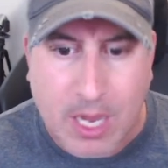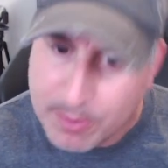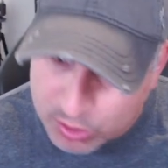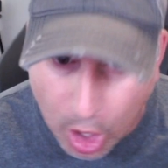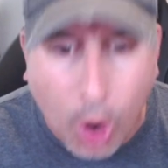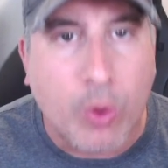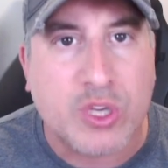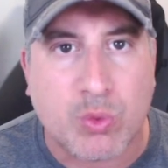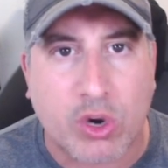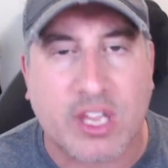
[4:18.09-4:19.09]
He always
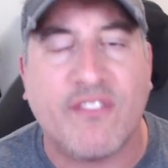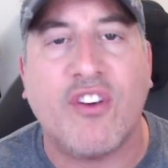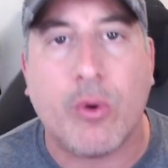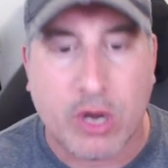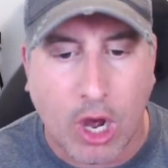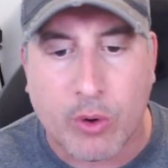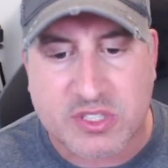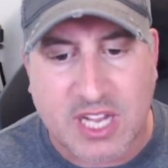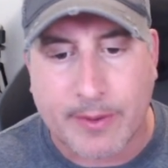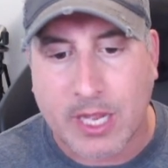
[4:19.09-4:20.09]
working forward, always
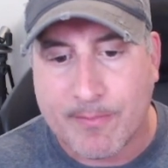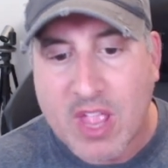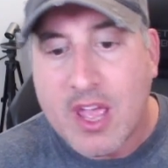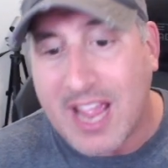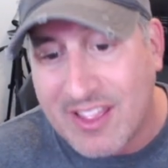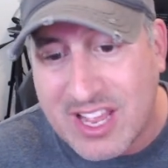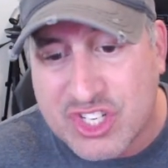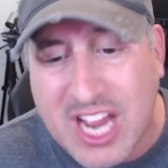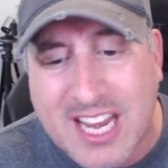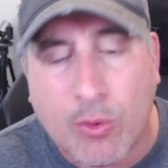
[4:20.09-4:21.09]
coming up. And then
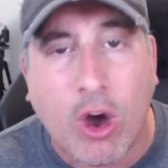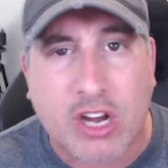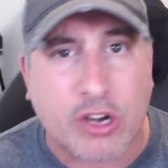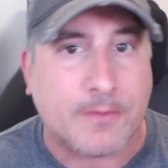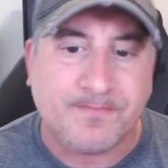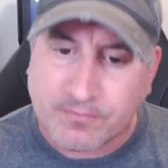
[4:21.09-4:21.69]
Johnny Walker.